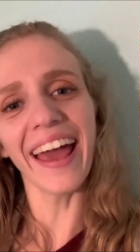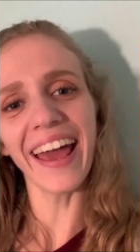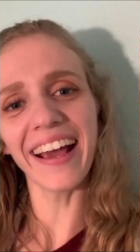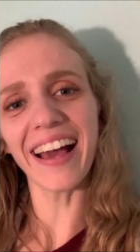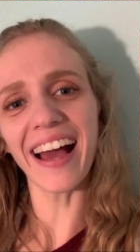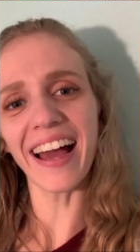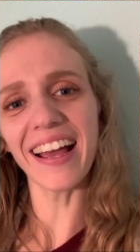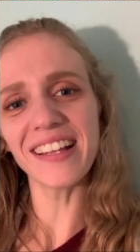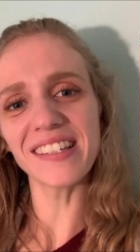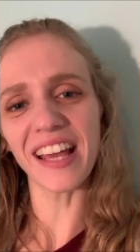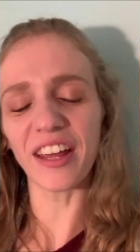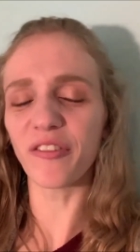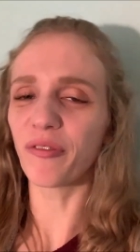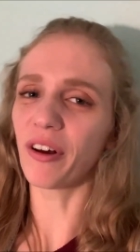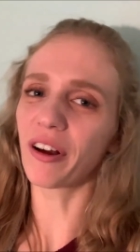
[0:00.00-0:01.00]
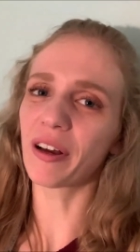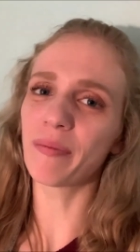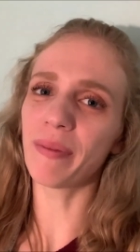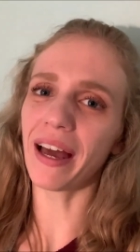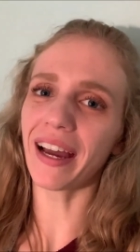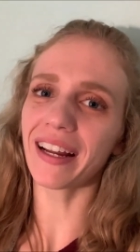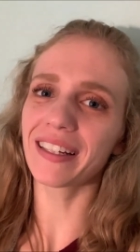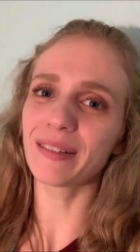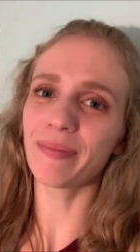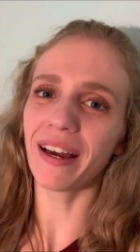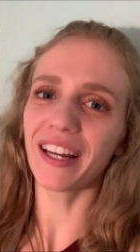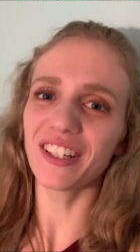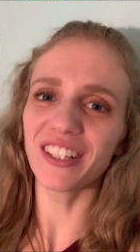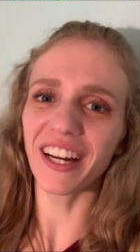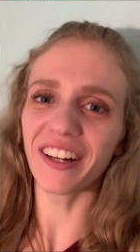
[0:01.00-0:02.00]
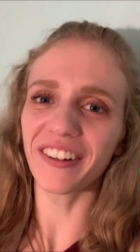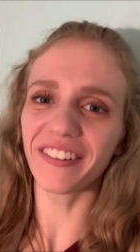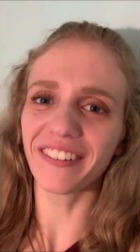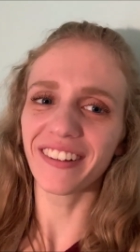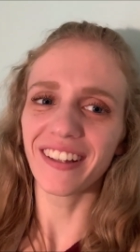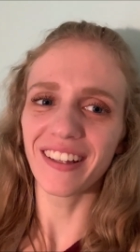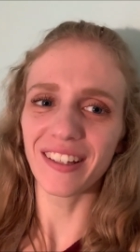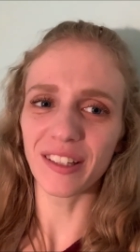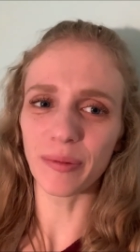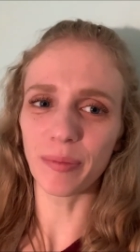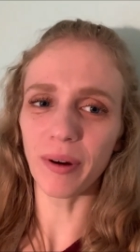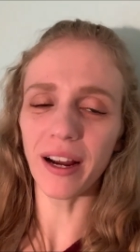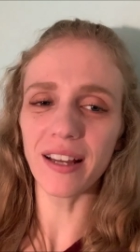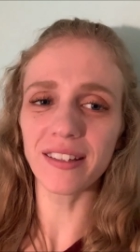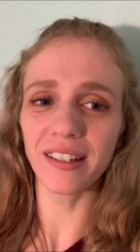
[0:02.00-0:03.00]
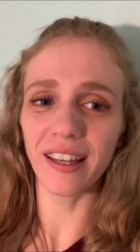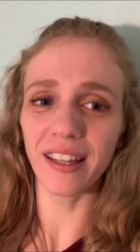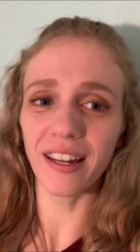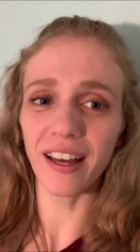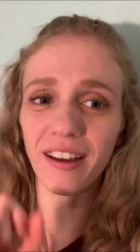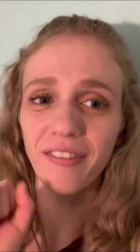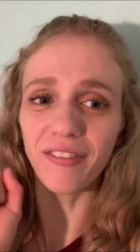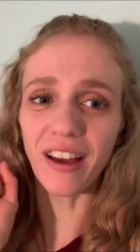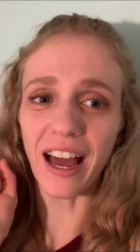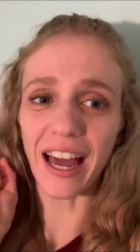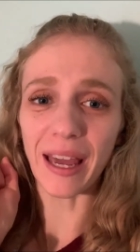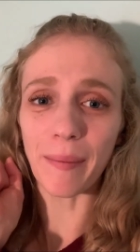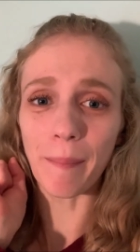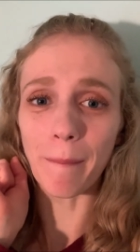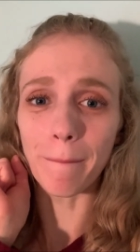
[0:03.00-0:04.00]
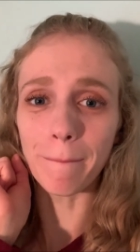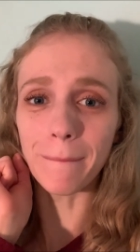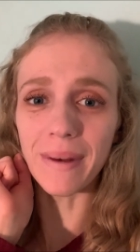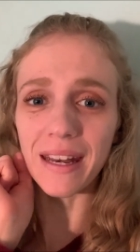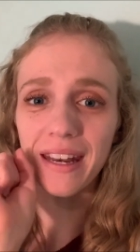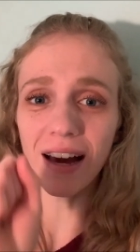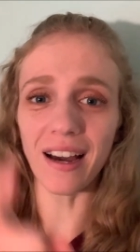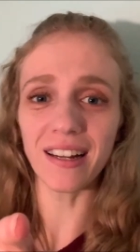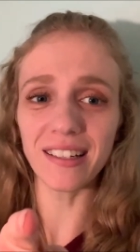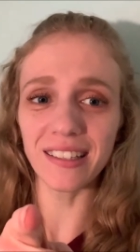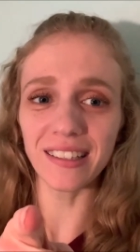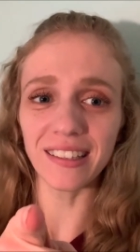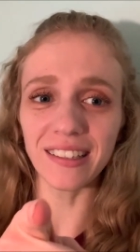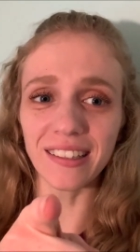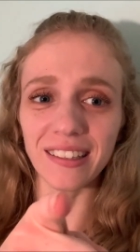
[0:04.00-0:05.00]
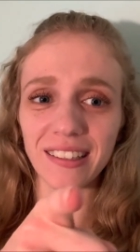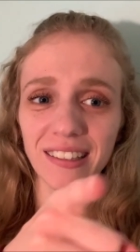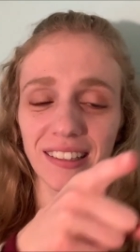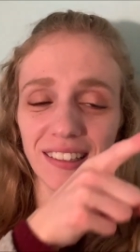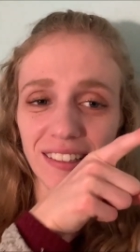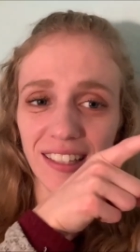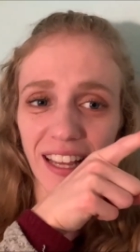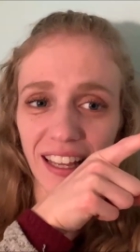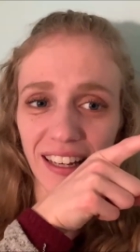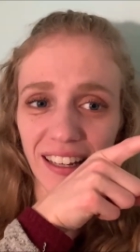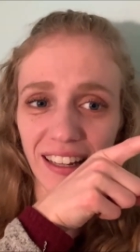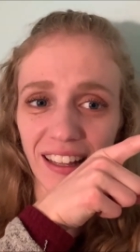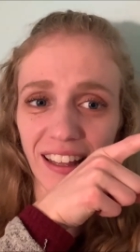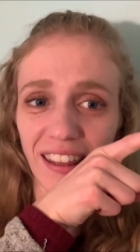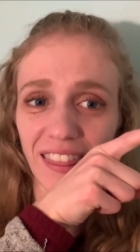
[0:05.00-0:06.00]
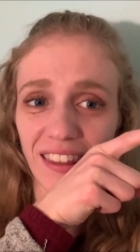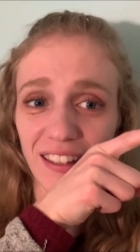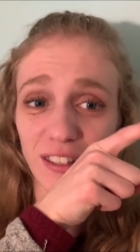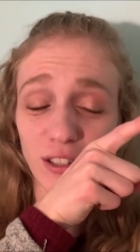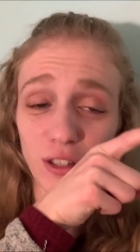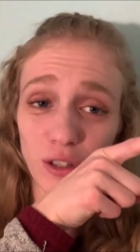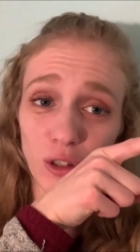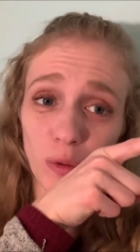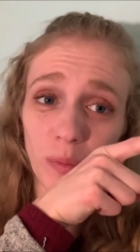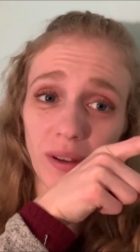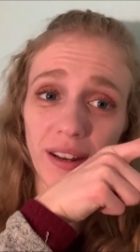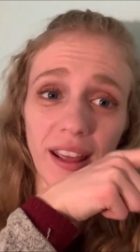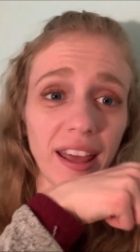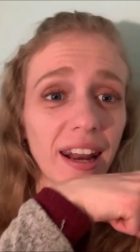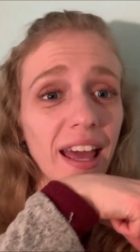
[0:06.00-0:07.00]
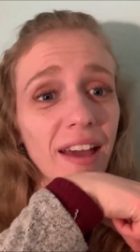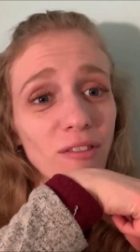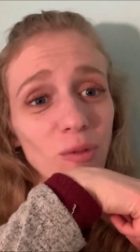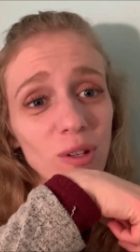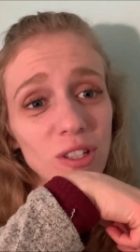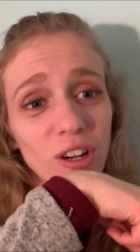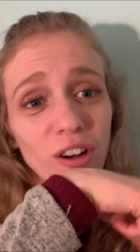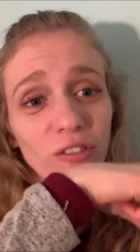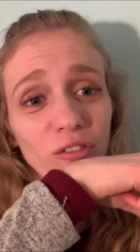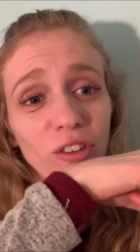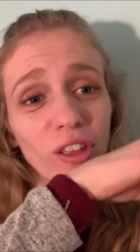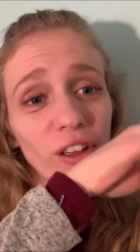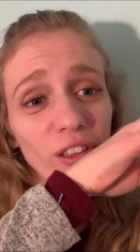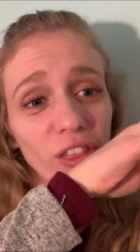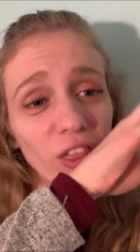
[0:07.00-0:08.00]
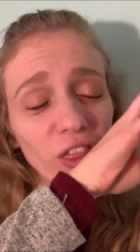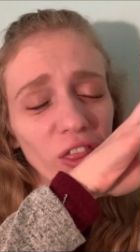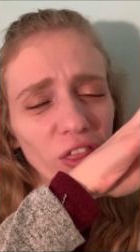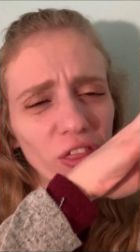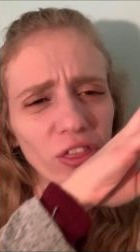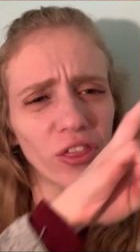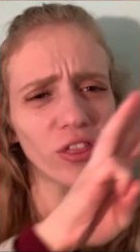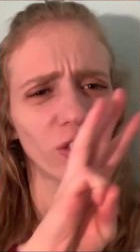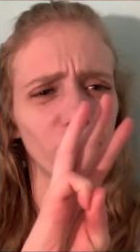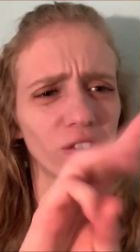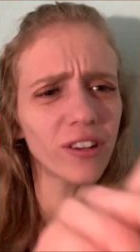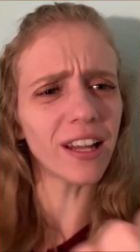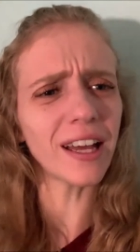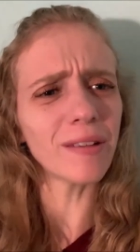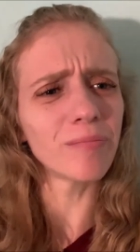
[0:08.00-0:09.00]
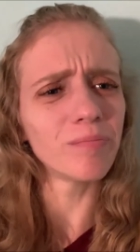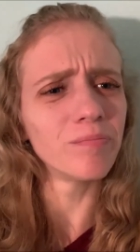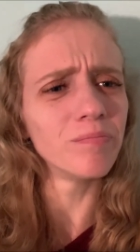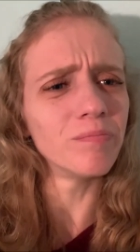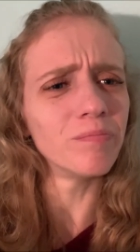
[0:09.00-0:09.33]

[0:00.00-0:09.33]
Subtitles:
Hey, guys, and welcome back to my channel. Surprisingly enough, I am not dead. And this is stupid, and I'm gonna start the third time.